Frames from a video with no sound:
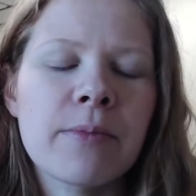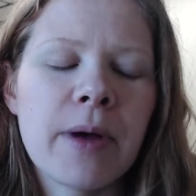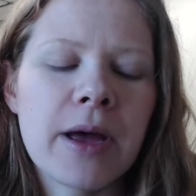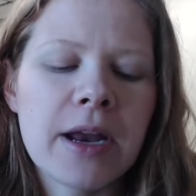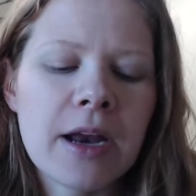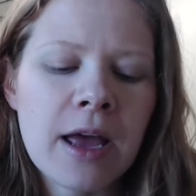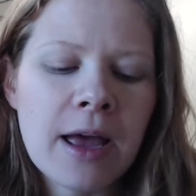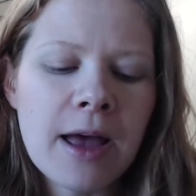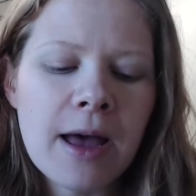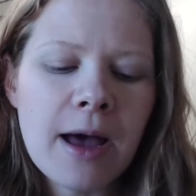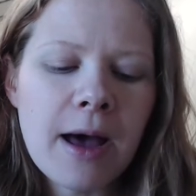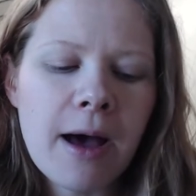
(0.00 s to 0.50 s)

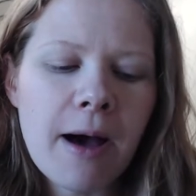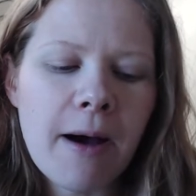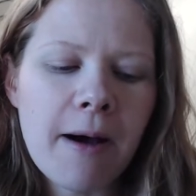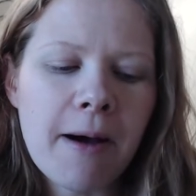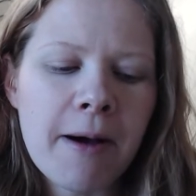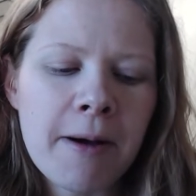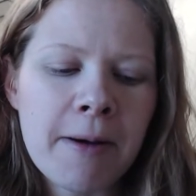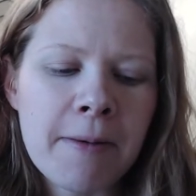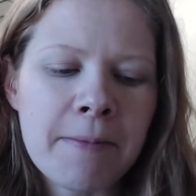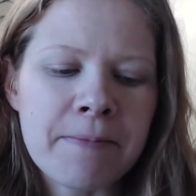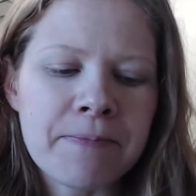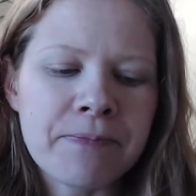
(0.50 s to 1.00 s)
But
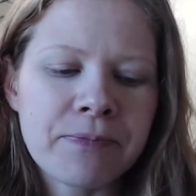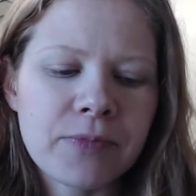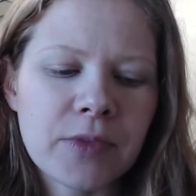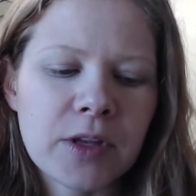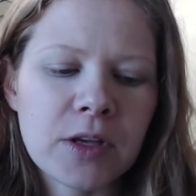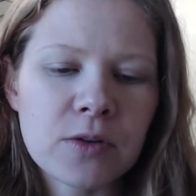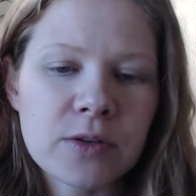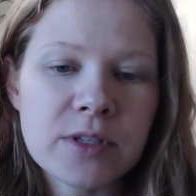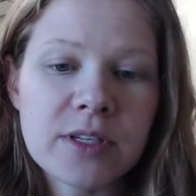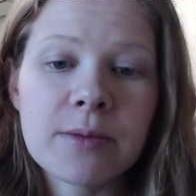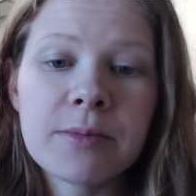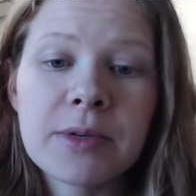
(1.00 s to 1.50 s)
um,
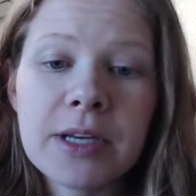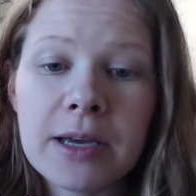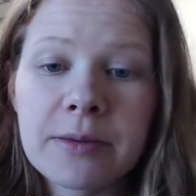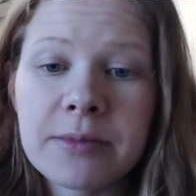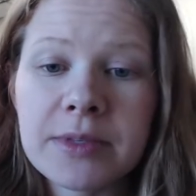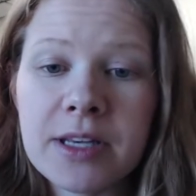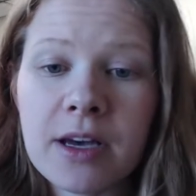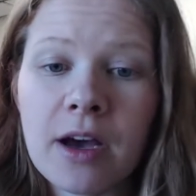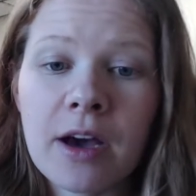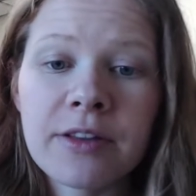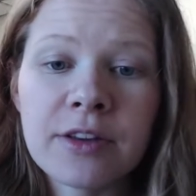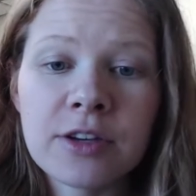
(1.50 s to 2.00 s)
you know,
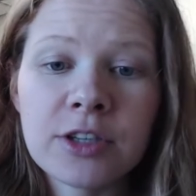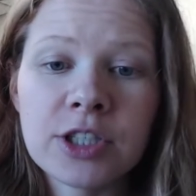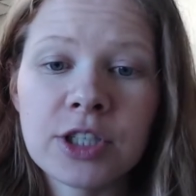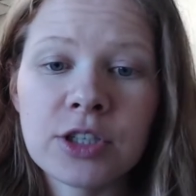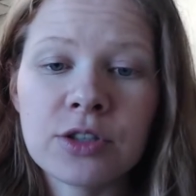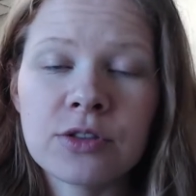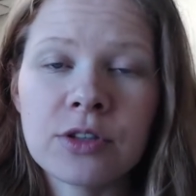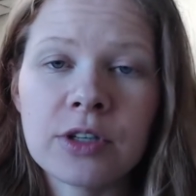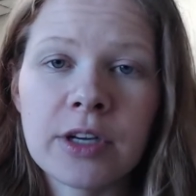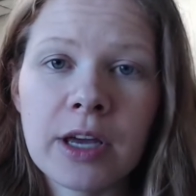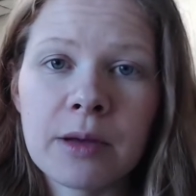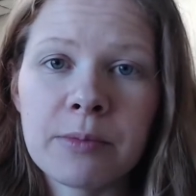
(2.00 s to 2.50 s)
sometimes the other
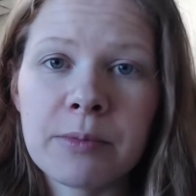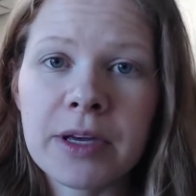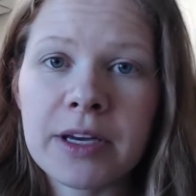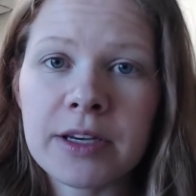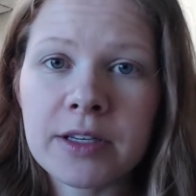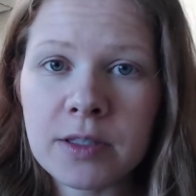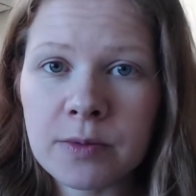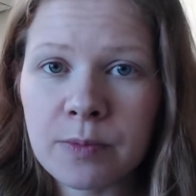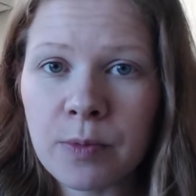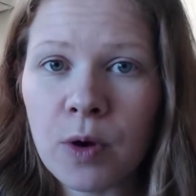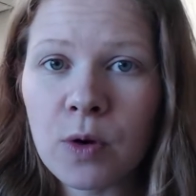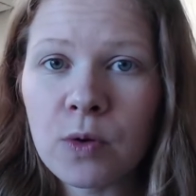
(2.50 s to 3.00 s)
children can be
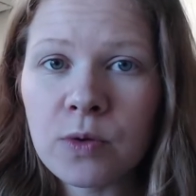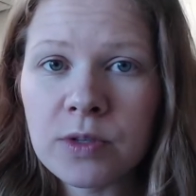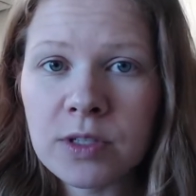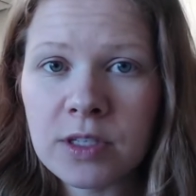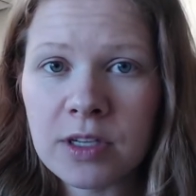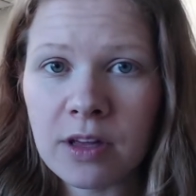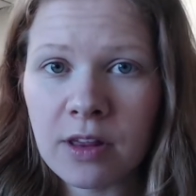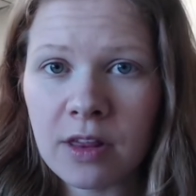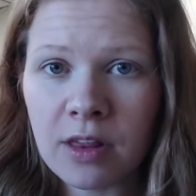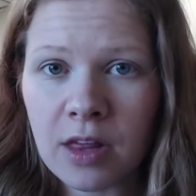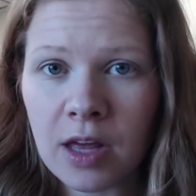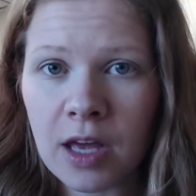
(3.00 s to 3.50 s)
exposed
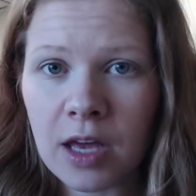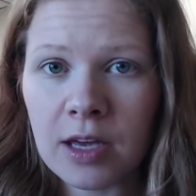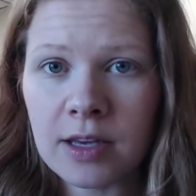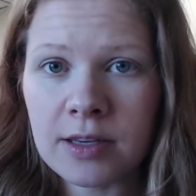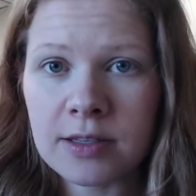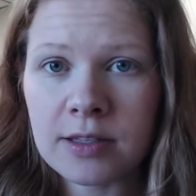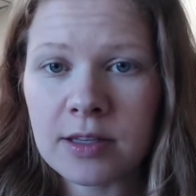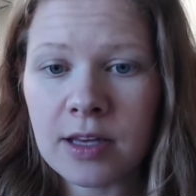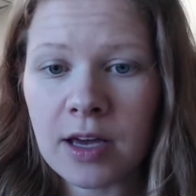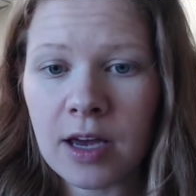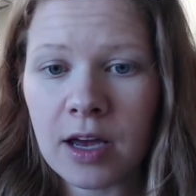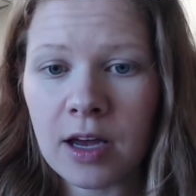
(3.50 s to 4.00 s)
to
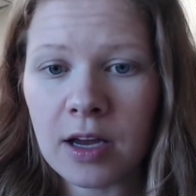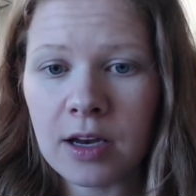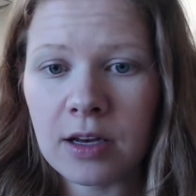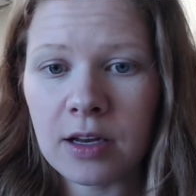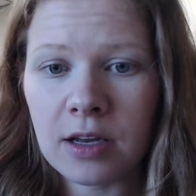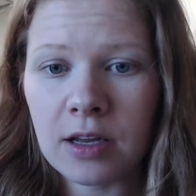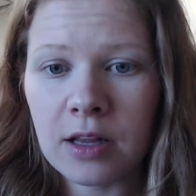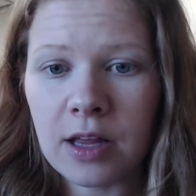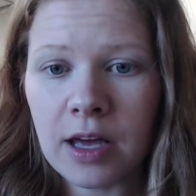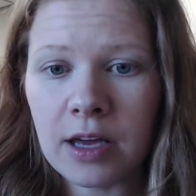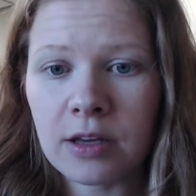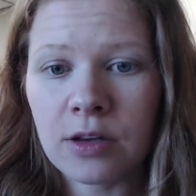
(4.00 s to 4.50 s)
things that,
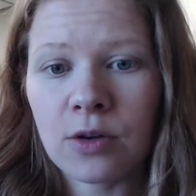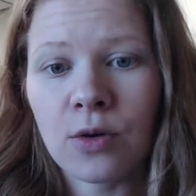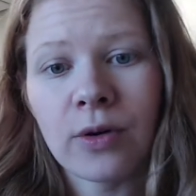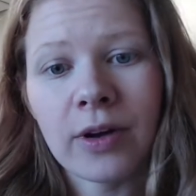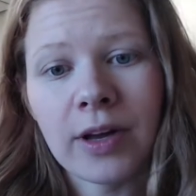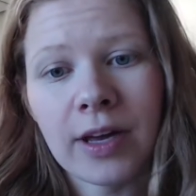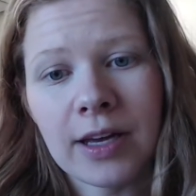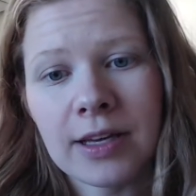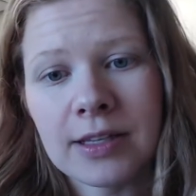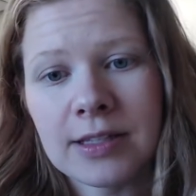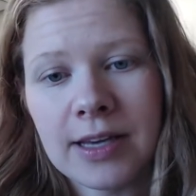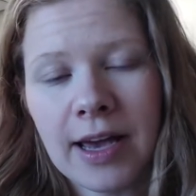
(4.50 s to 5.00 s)
that your
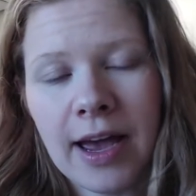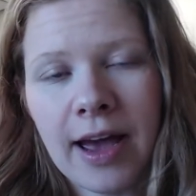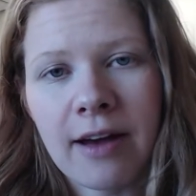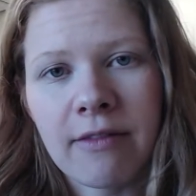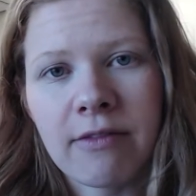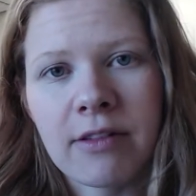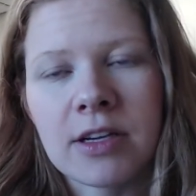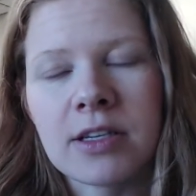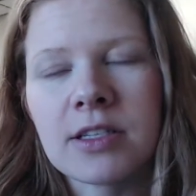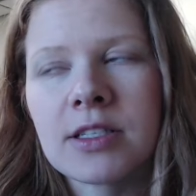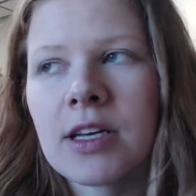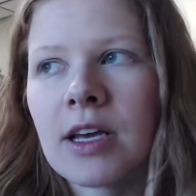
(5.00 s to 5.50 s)
kids
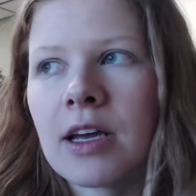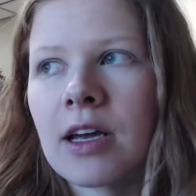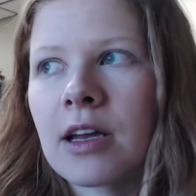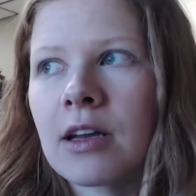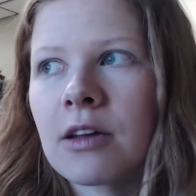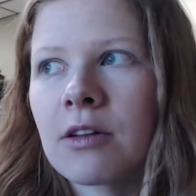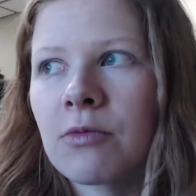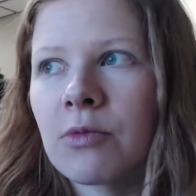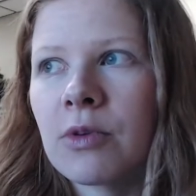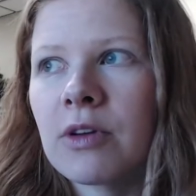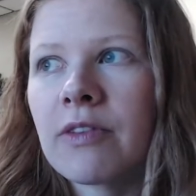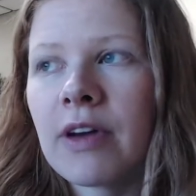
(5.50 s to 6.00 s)
haven't,
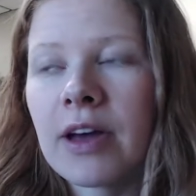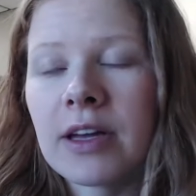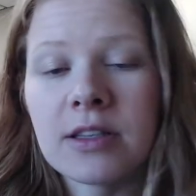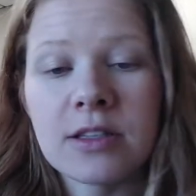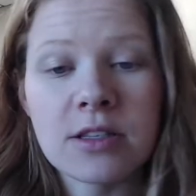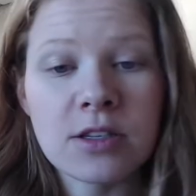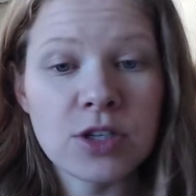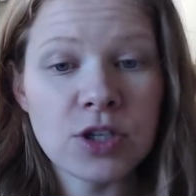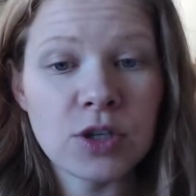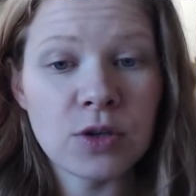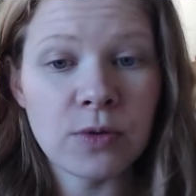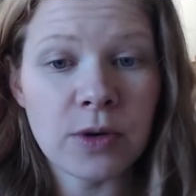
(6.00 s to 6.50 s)
and we've had
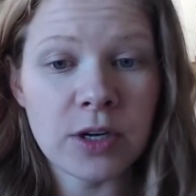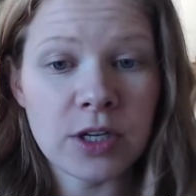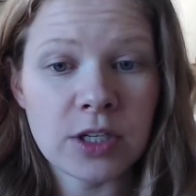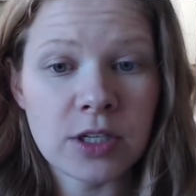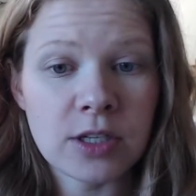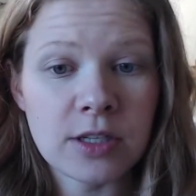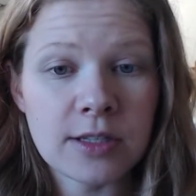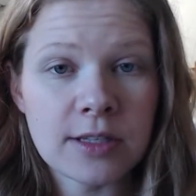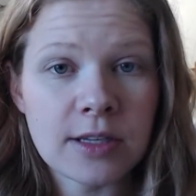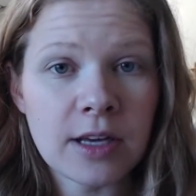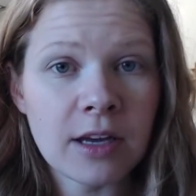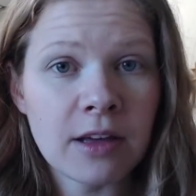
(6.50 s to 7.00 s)

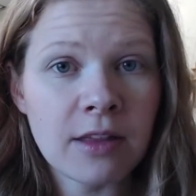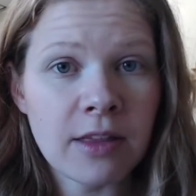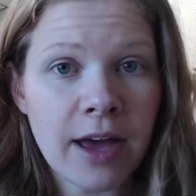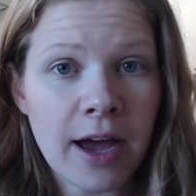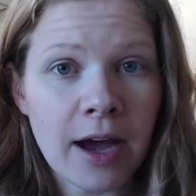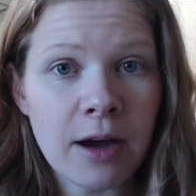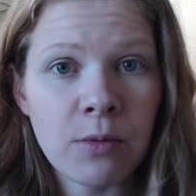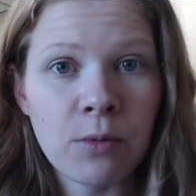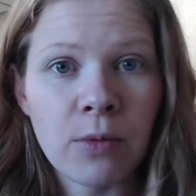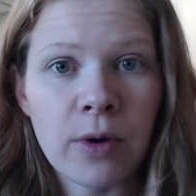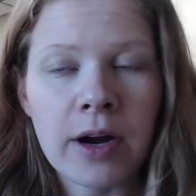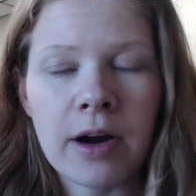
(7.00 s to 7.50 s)
situations like
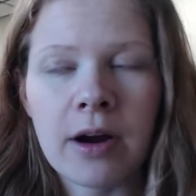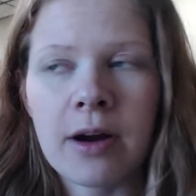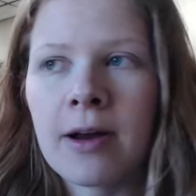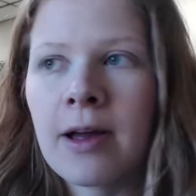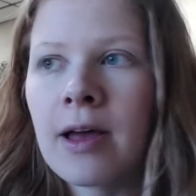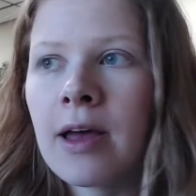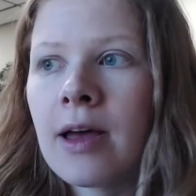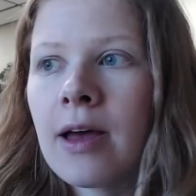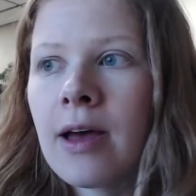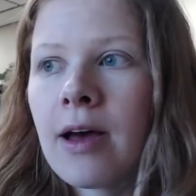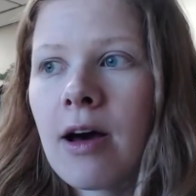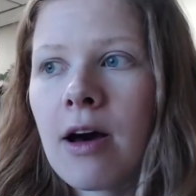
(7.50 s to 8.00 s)
that where
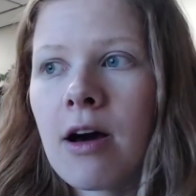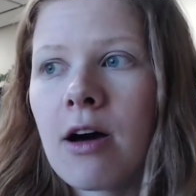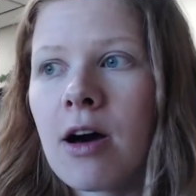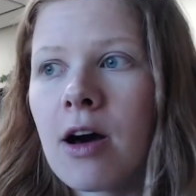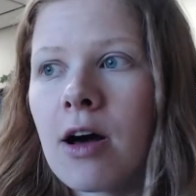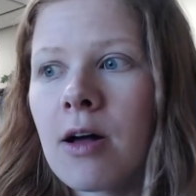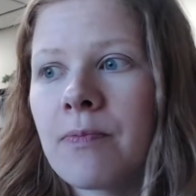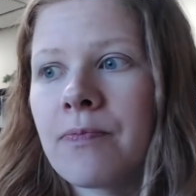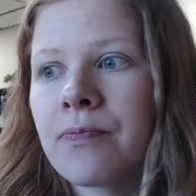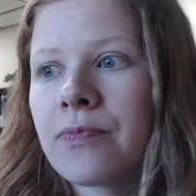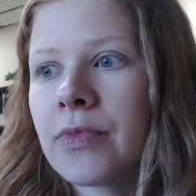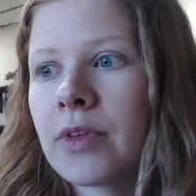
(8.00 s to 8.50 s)

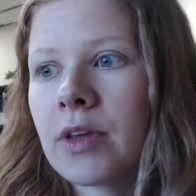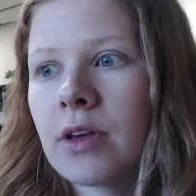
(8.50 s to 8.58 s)
um,